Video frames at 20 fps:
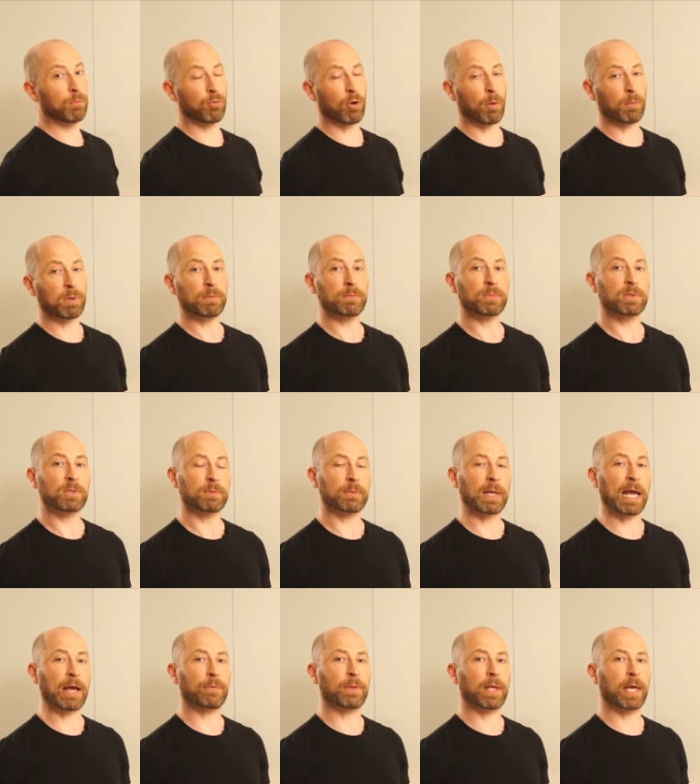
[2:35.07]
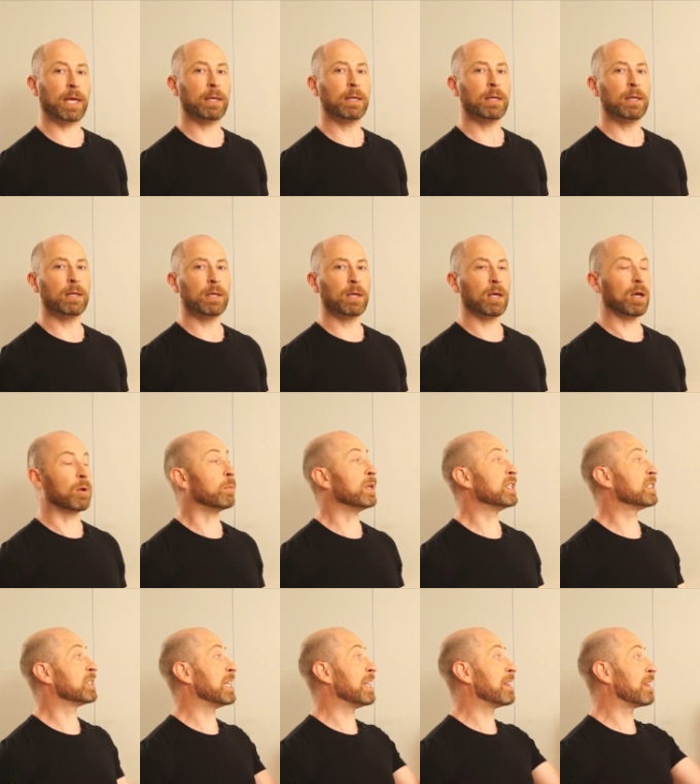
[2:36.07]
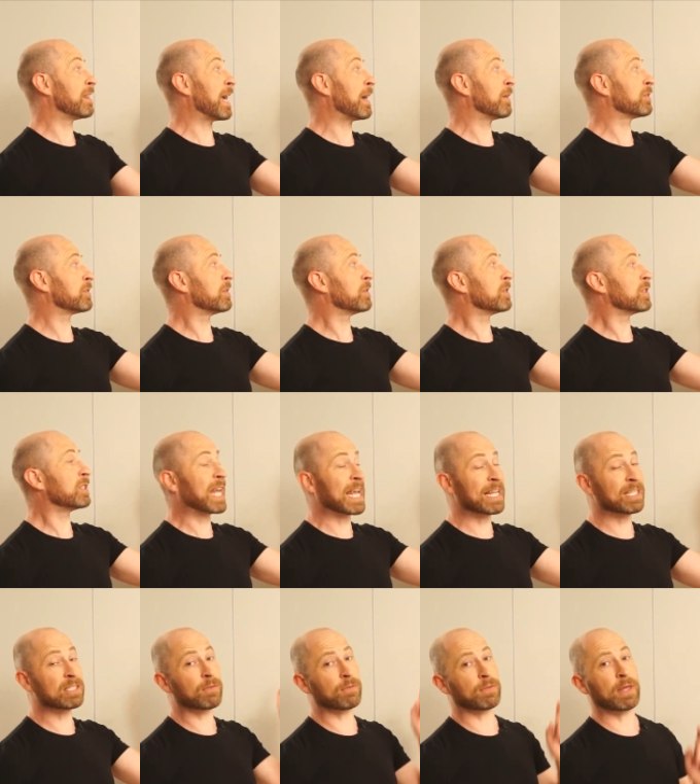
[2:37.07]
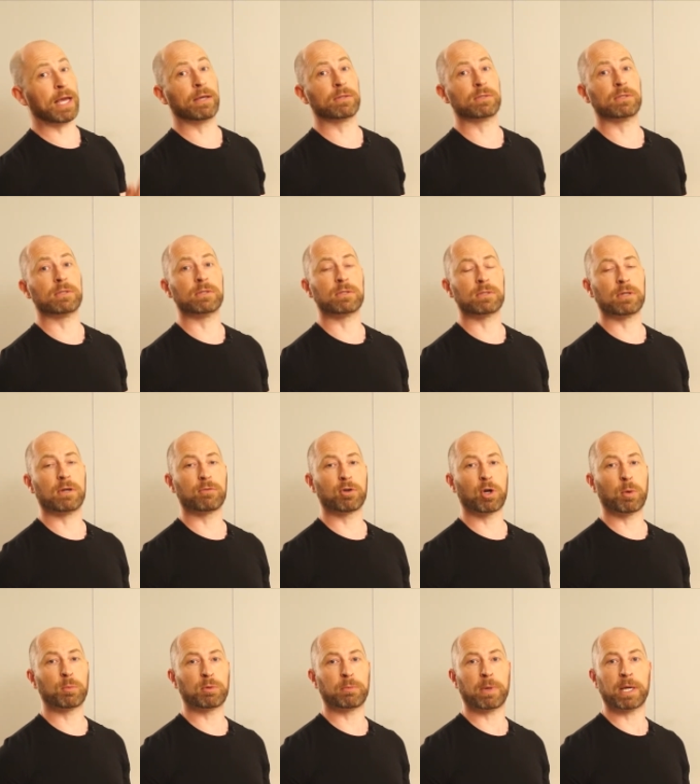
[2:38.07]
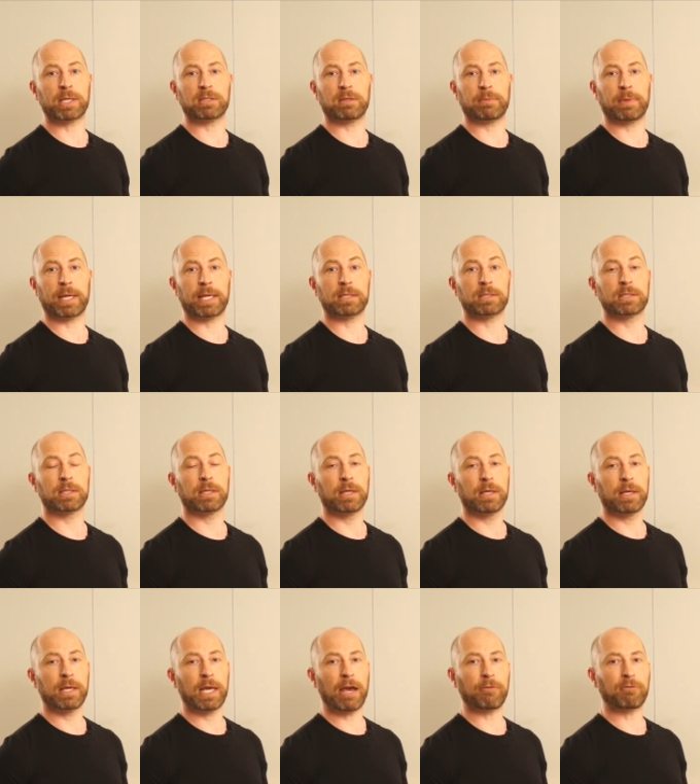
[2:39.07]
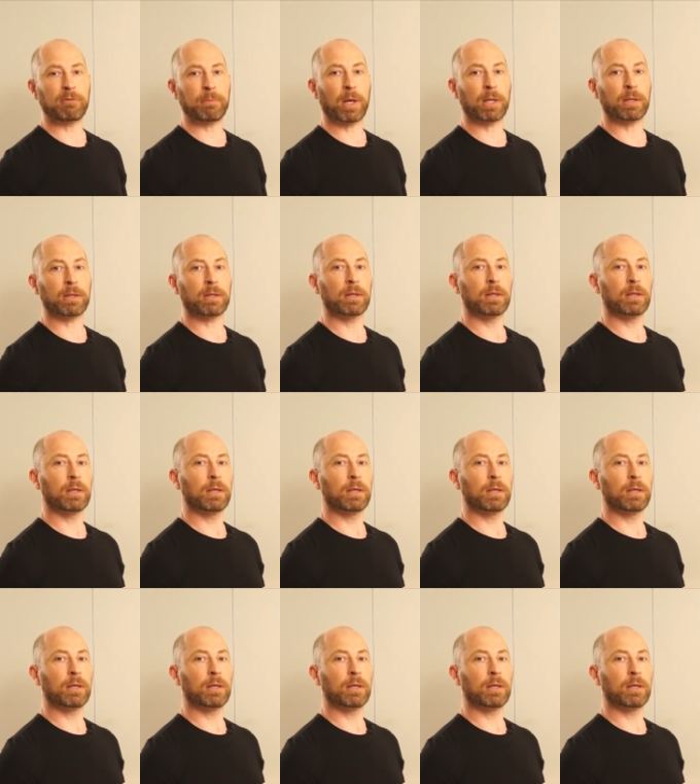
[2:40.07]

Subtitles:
problems out there, and we see thousands, tens of thousands of compromised domains every month.